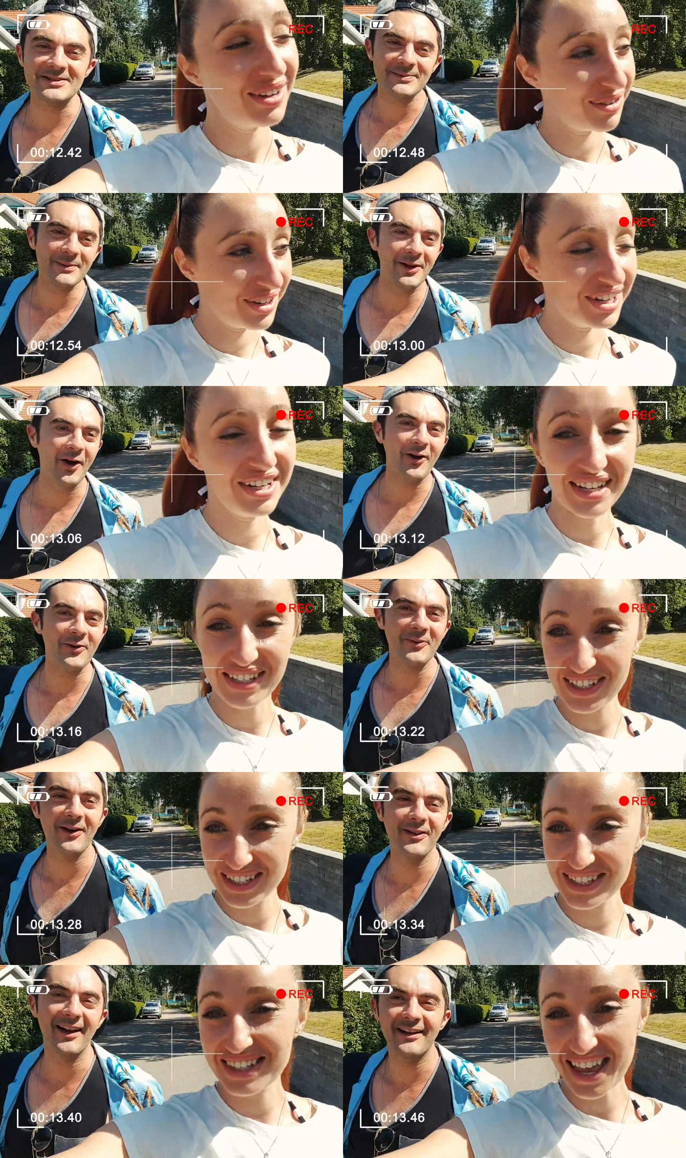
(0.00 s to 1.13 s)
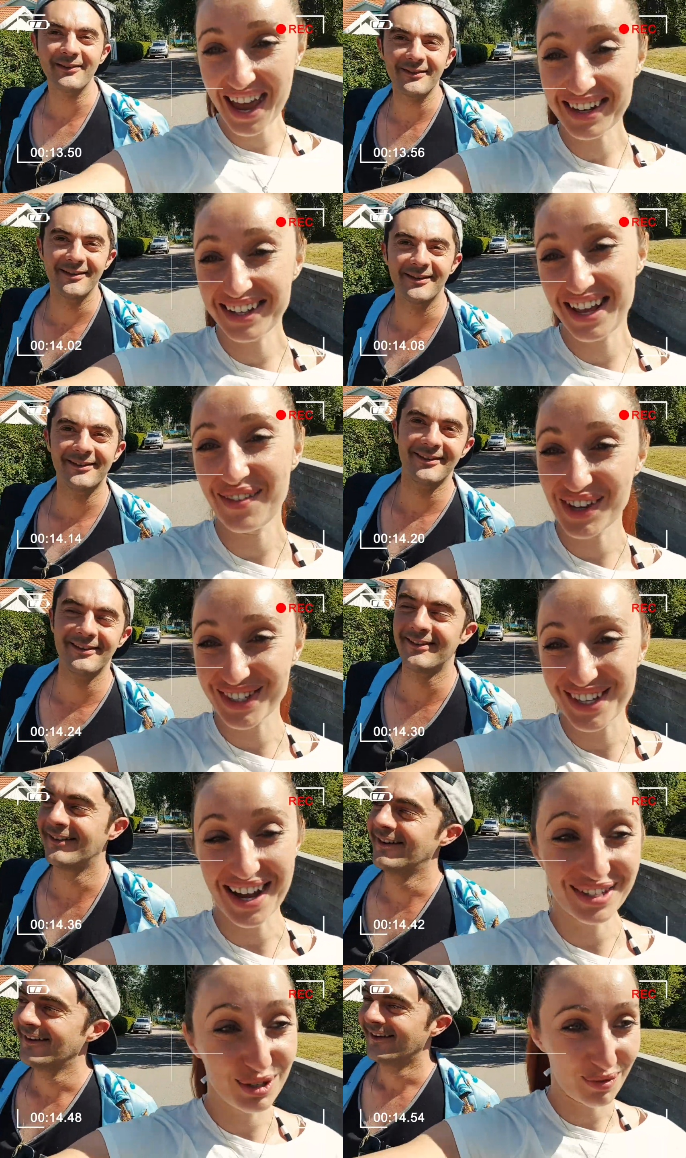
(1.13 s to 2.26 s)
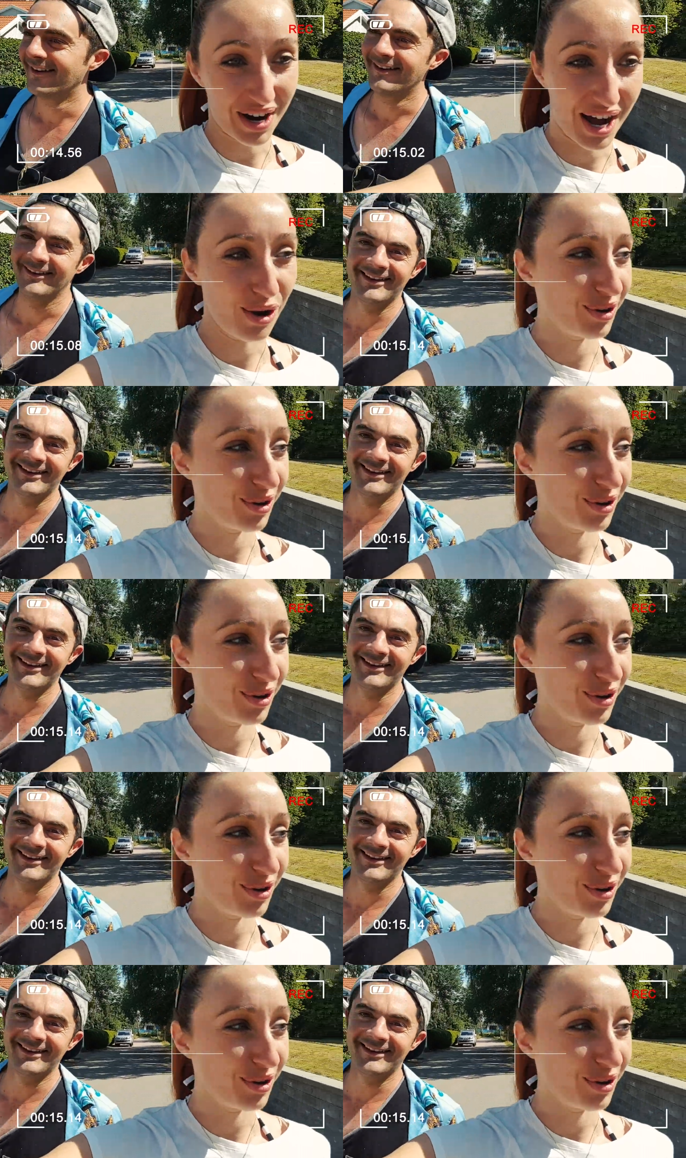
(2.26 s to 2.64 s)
Speaker 1: so people at home know like... Scandinavia's Dunsborough,